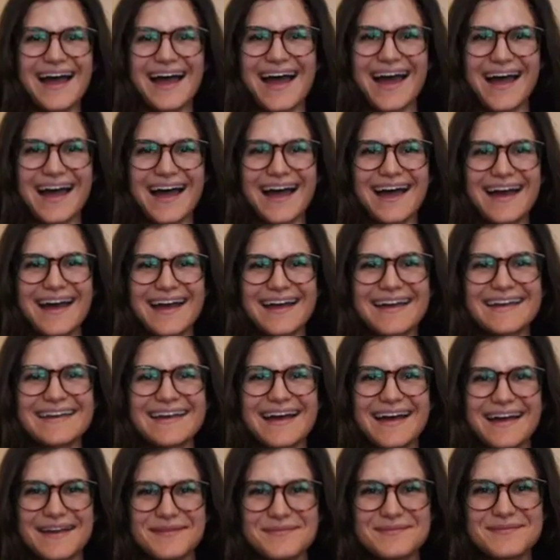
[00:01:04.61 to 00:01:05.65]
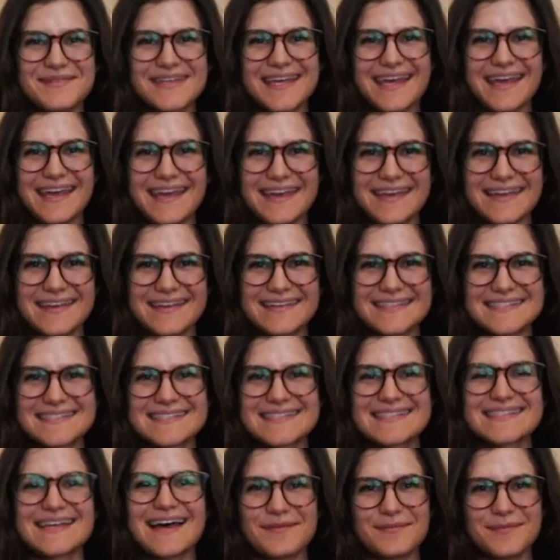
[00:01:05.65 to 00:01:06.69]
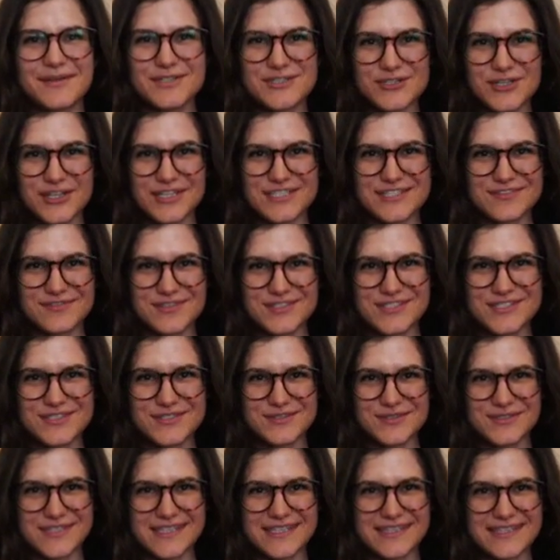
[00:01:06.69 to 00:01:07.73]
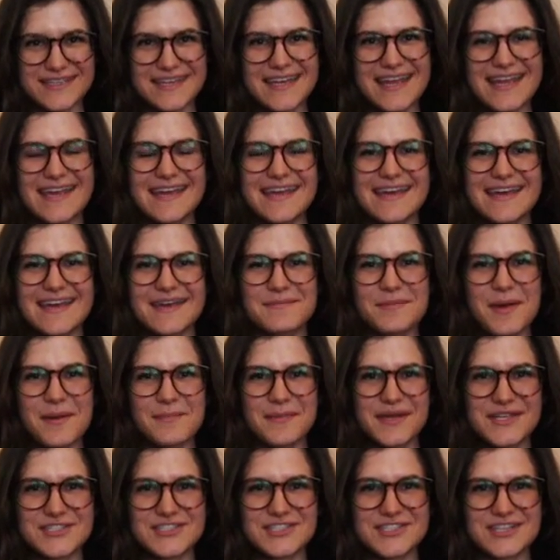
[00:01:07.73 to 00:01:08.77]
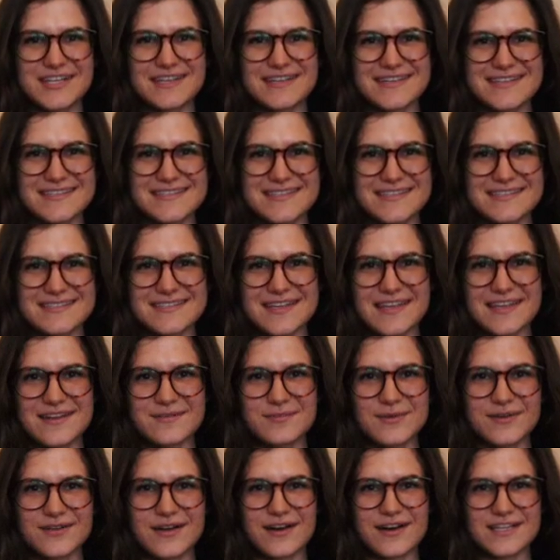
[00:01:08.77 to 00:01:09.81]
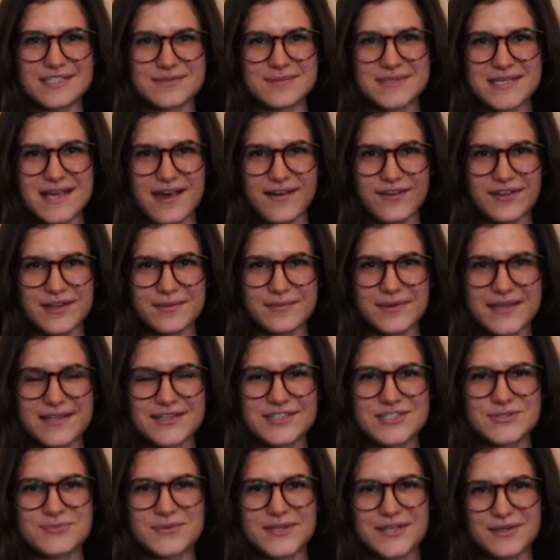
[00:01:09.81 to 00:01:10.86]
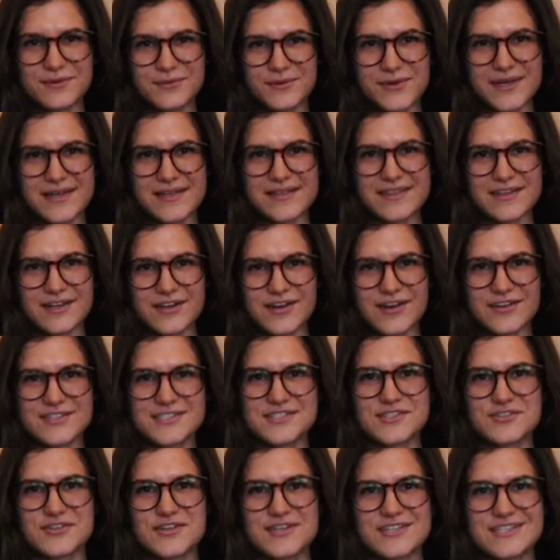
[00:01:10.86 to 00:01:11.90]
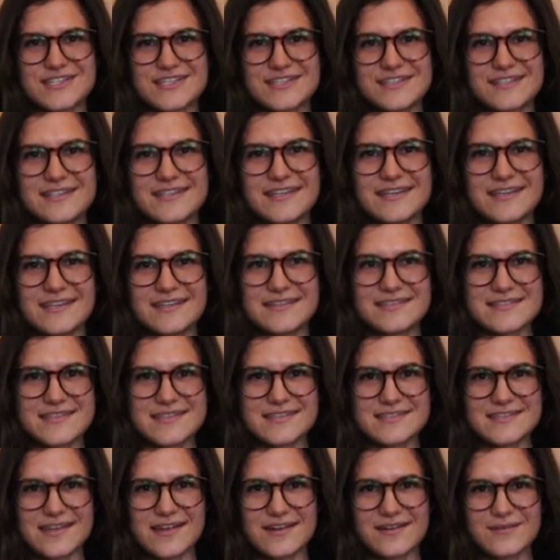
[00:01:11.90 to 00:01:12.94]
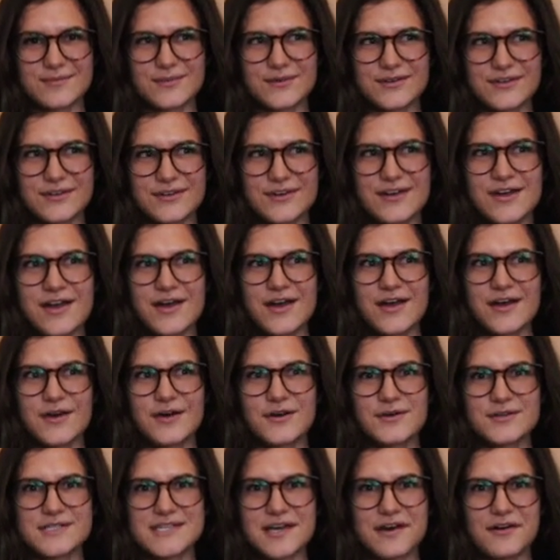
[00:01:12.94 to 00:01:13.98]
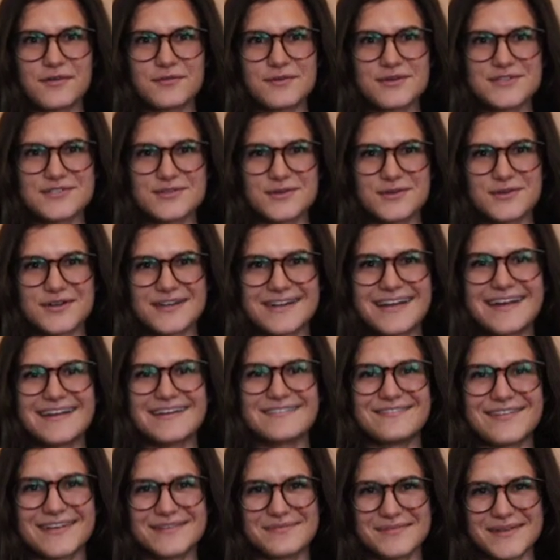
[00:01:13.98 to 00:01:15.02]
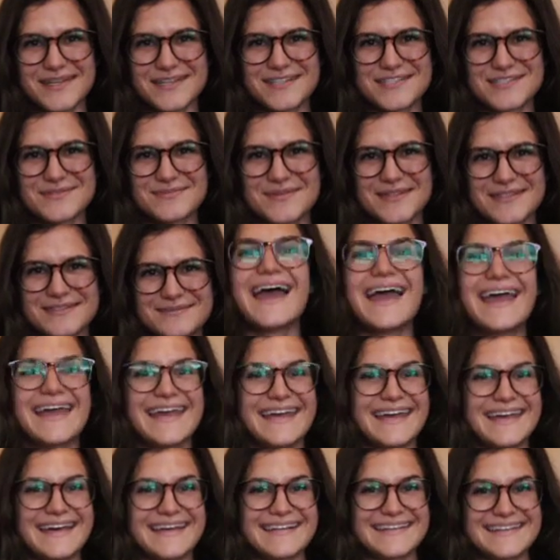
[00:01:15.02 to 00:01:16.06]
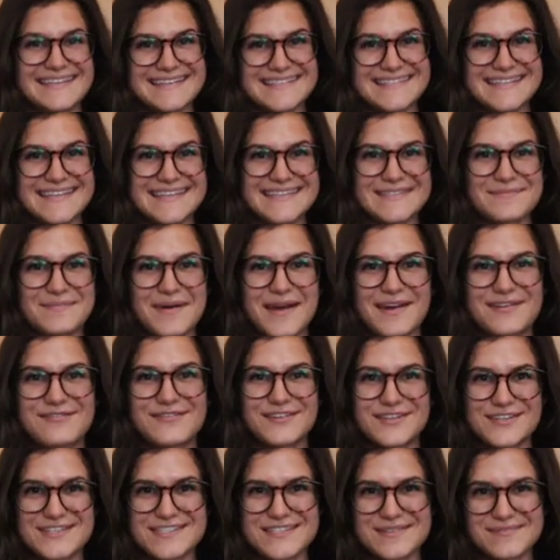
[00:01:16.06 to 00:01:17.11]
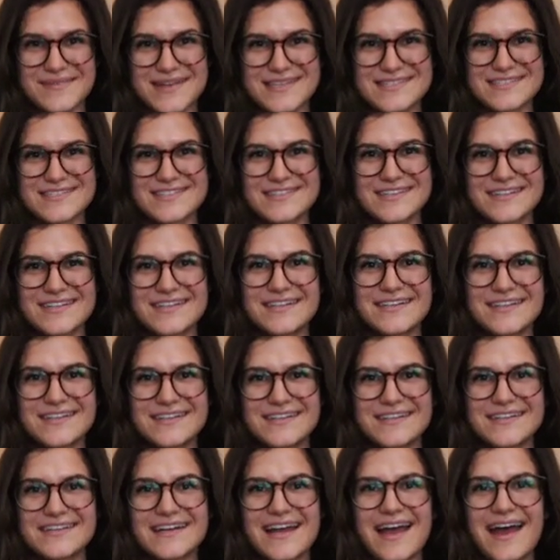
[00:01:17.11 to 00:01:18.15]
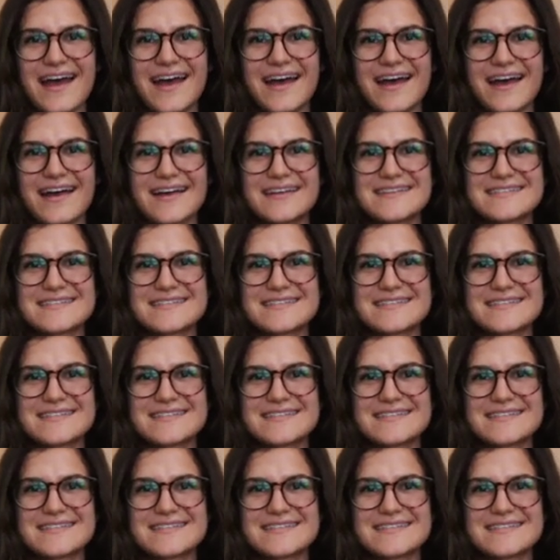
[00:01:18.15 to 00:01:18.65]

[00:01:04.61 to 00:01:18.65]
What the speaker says: Hi, I'm Kate. I'm a transfer student and my major is Sustainable Hospitality Management with a concentration in Sustainable Hotel, Resort, and Event Management. And this is my first semester here at